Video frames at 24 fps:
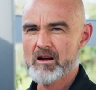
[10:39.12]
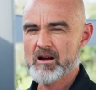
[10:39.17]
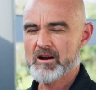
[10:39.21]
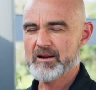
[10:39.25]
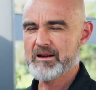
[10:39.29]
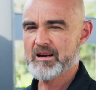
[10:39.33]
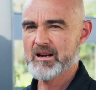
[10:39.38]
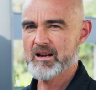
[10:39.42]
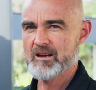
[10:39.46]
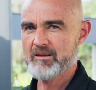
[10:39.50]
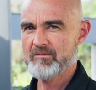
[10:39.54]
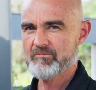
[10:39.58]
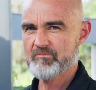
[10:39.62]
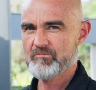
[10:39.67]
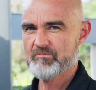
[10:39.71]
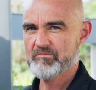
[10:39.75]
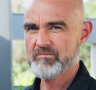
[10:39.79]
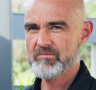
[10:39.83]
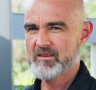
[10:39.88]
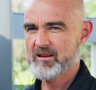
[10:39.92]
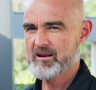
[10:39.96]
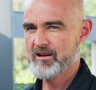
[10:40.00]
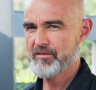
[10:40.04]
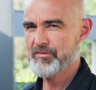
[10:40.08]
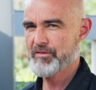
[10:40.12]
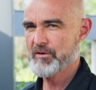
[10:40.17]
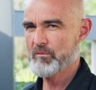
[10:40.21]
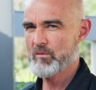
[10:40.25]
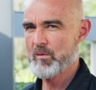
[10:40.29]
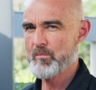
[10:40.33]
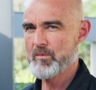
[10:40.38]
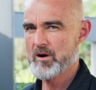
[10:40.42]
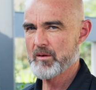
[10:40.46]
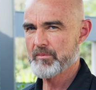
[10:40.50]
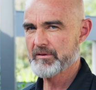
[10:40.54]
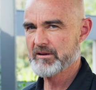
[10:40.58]
Okay, I think we
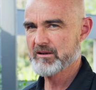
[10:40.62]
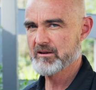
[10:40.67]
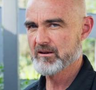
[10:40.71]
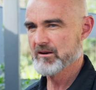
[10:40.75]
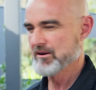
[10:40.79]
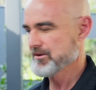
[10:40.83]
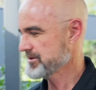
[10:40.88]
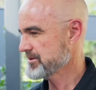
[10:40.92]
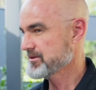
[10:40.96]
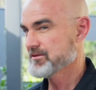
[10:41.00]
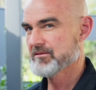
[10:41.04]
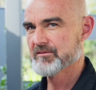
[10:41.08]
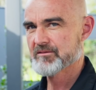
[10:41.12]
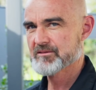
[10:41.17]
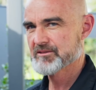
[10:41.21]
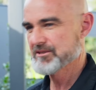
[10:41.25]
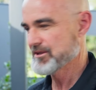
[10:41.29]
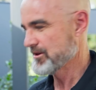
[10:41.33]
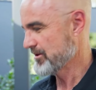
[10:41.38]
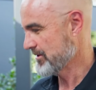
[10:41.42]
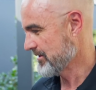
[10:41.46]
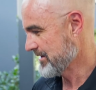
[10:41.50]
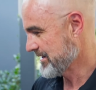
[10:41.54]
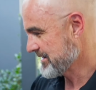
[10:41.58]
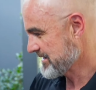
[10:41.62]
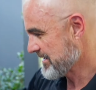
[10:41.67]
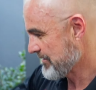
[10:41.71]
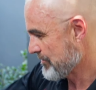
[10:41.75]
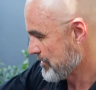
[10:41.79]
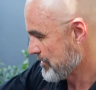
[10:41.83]
might be close, so let's have a